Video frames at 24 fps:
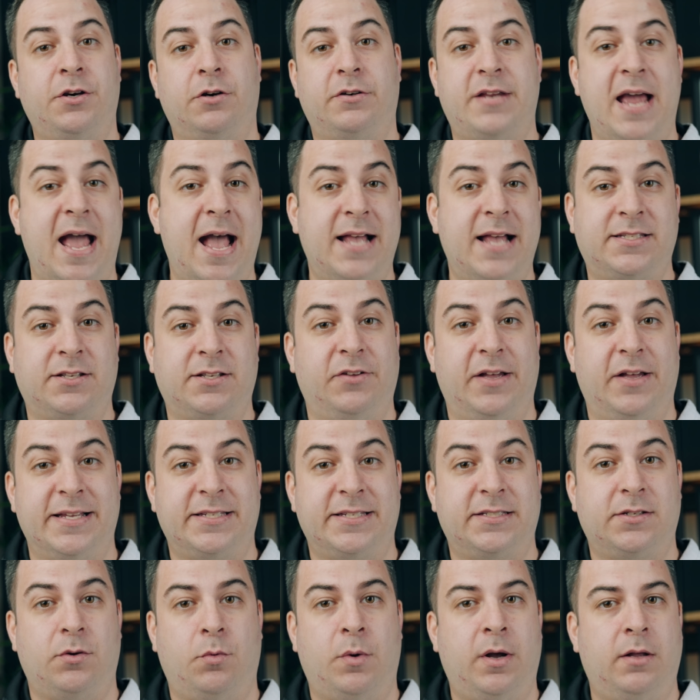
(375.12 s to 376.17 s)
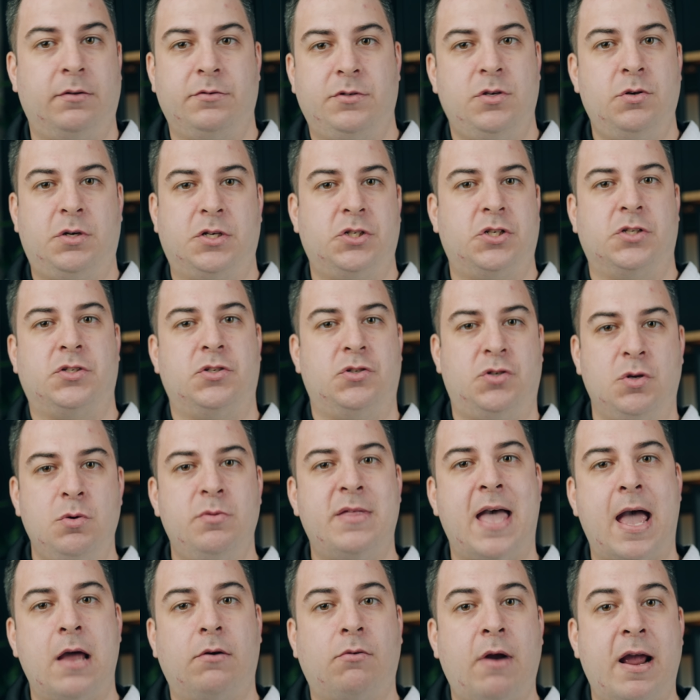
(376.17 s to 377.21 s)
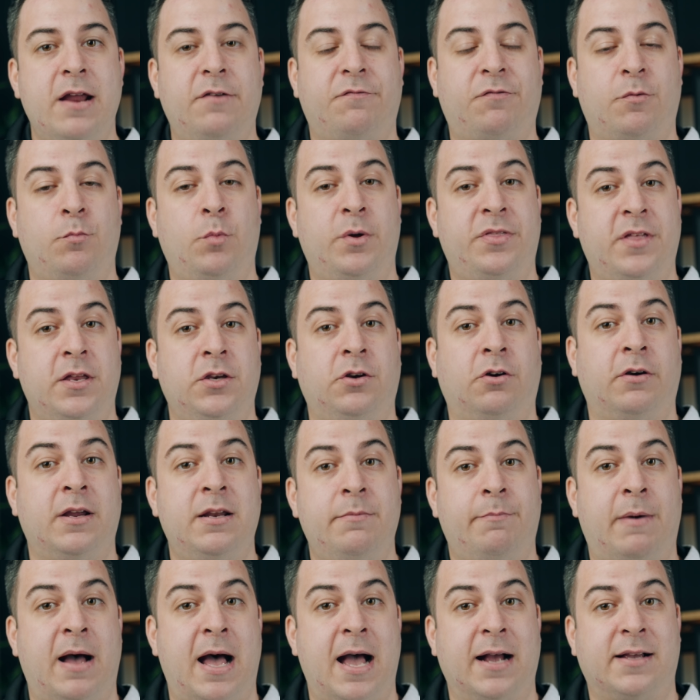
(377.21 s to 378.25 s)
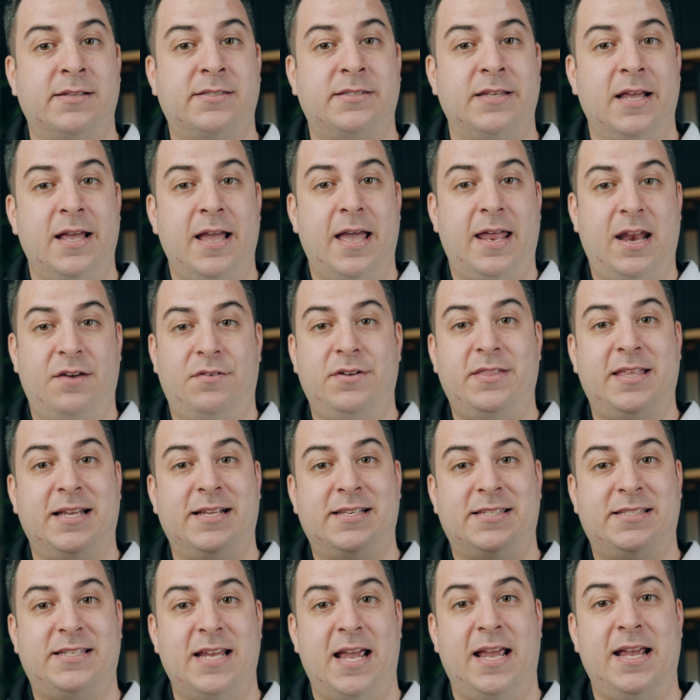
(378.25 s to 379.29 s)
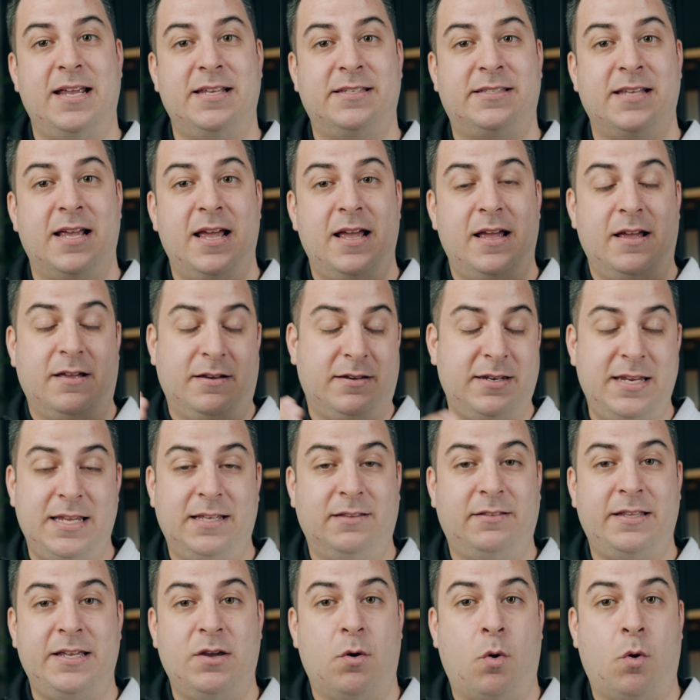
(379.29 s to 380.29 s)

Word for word: your task list, well, you can just do that right from within your inbox and everything stays neatly